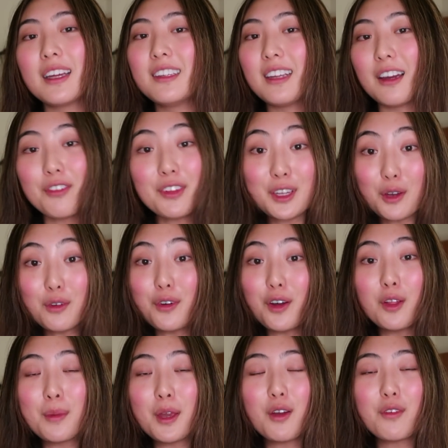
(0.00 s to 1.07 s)
then definitely go
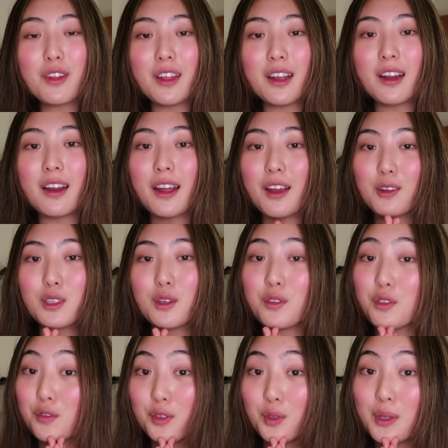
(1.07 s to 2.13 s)
follow me over there. I also have
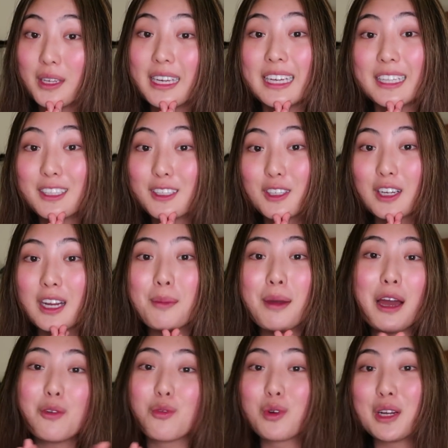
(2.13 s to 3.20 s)
a foodie Instagram
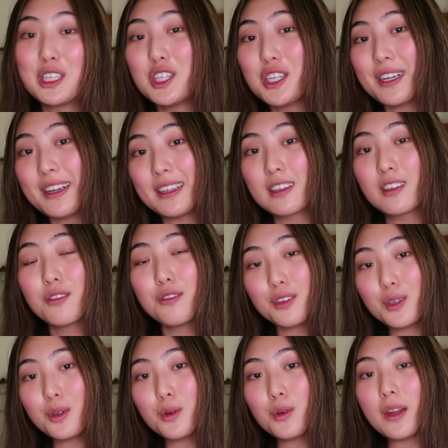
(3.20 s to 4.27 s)
at Rachie Eats
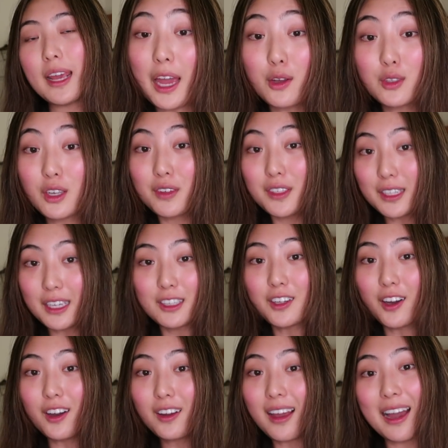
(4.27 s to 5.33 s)
Food. I also have a
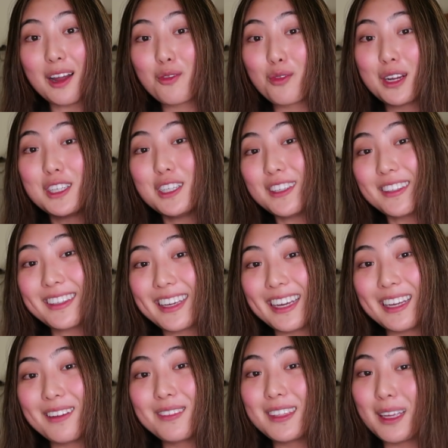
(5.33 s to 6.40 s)
TikTok at at
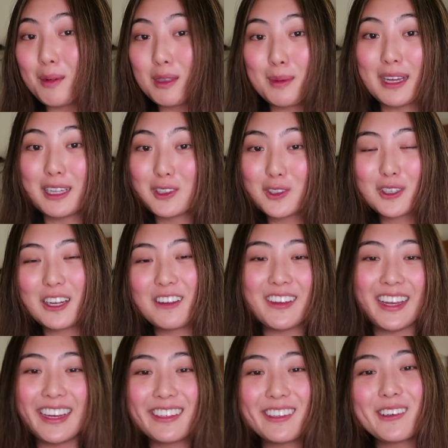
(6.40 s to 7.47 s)
rachiesakim, same as my Instagram
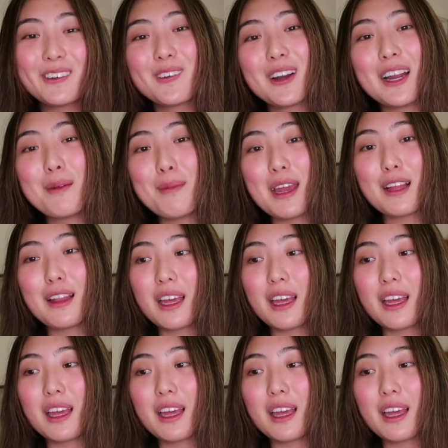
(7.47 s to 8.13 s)
handle where I make